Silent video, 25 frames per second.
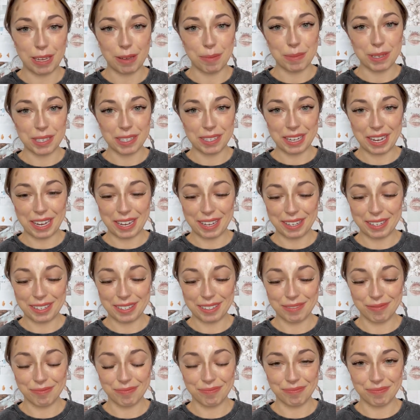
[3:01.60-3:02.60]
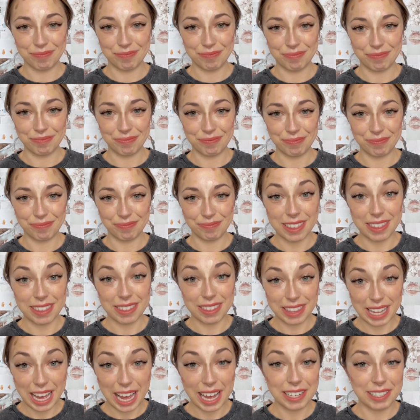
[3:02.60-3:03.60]
a mistake.
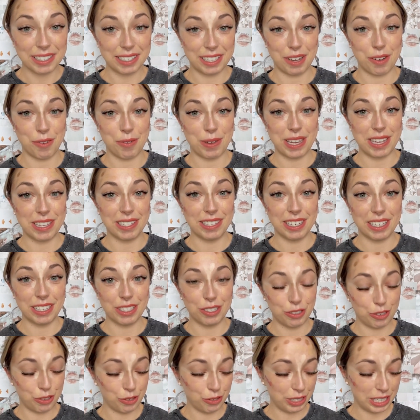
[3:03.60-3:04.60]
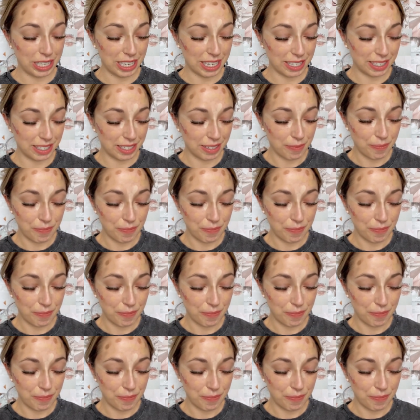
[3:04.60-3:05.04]
That's how easy it truly is.